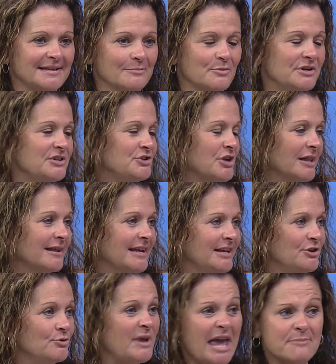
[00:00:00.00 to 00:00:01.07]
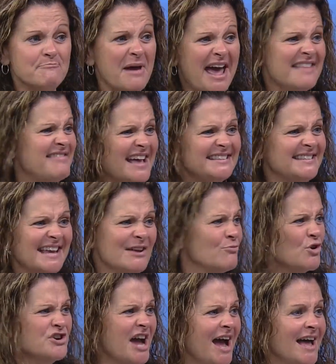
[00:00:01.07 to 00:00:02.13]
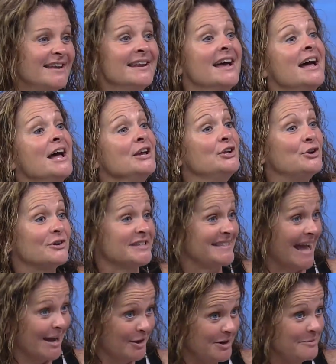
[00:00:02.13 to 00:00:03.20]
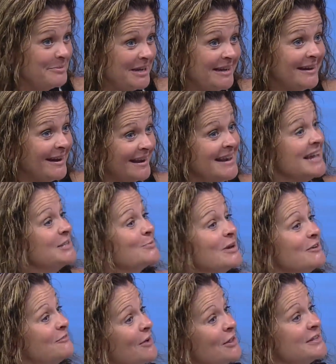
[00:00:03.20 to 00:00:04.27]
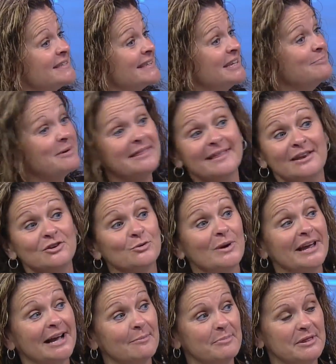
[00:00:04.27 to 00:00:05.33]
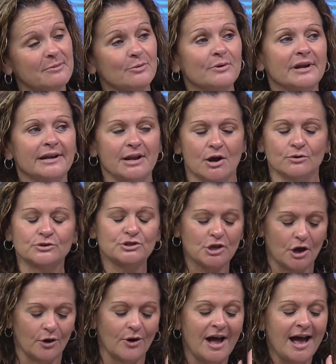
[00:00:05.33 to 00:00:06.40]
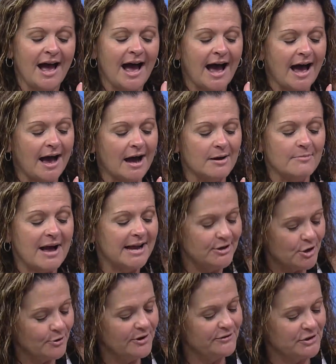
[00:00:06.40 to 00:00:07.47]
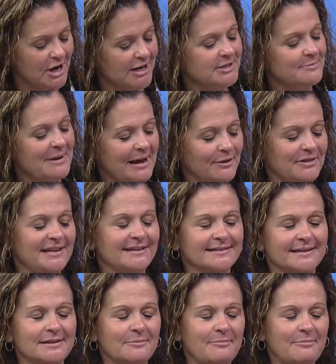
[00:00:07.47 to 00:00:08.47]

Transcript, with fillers: someone is yelling at you, get in bed, that's it, we're done. You know, is that going to be a nice way to fall asleep and then to wake up in the morning? No. So um, I know we've talked about these in